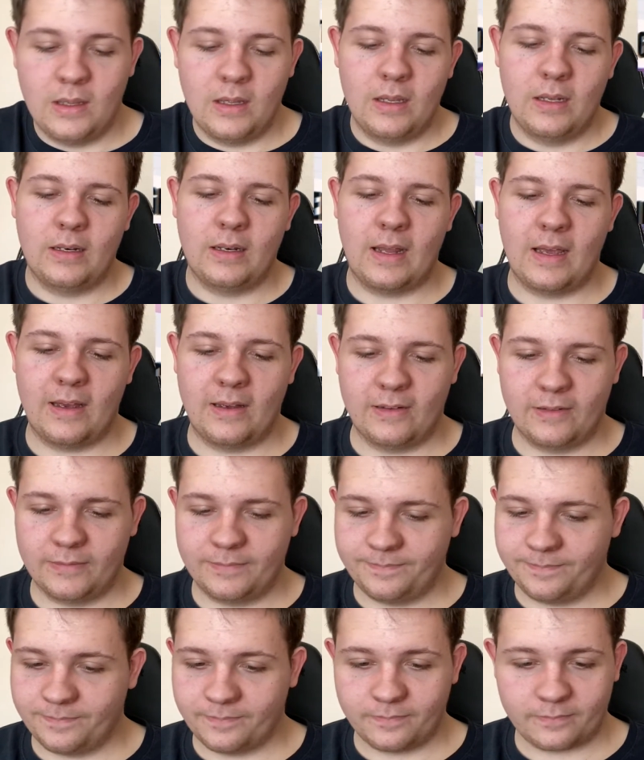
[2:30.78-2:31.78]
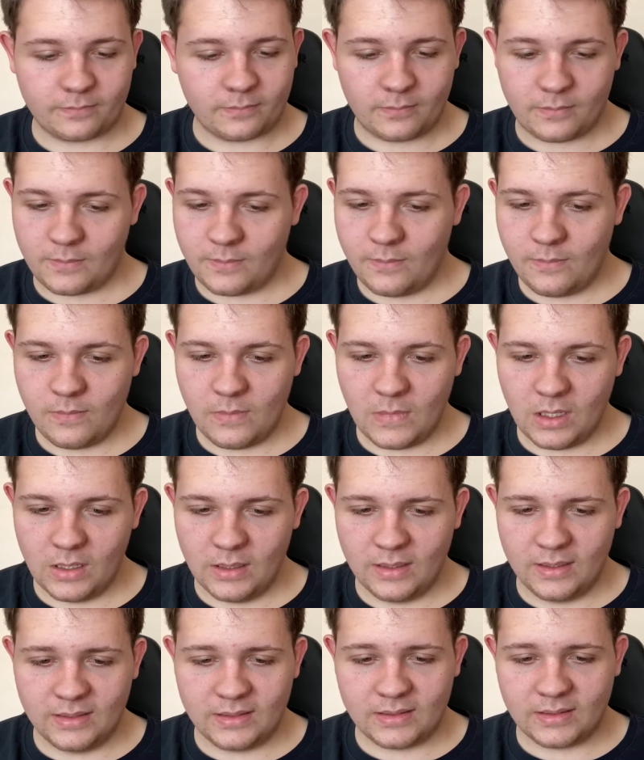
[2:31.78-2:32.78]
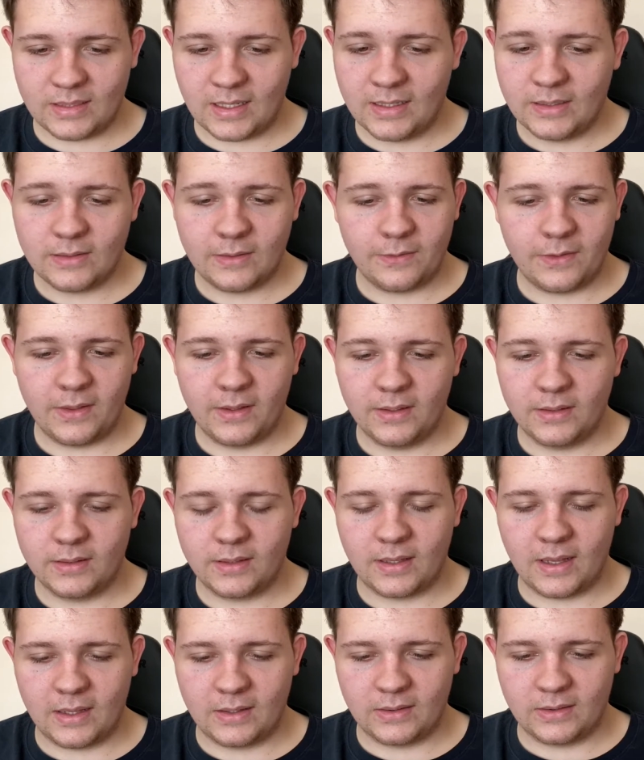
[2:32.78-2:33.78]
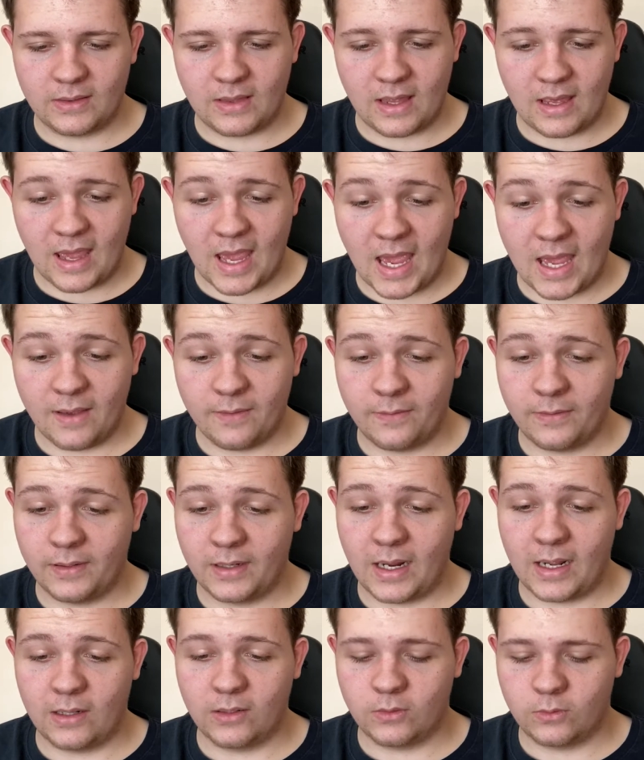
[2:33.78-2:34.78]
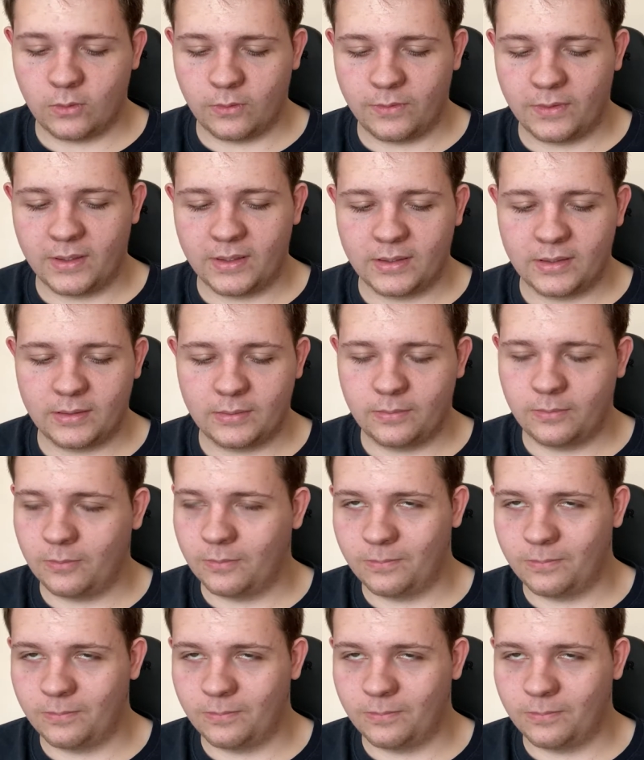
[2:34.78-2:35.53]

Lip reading: Now, there's tons of things that they have announced with this.